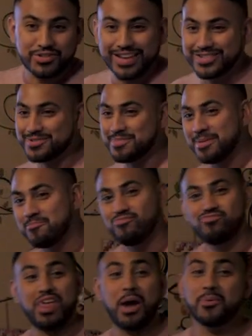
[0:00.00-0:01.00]
Testament.
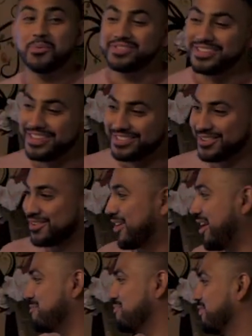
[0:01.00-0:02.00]
That one was easy, all
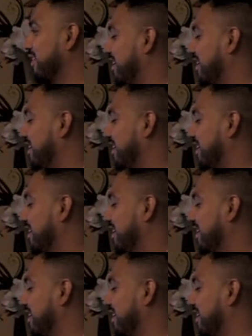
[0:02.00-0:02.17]
right?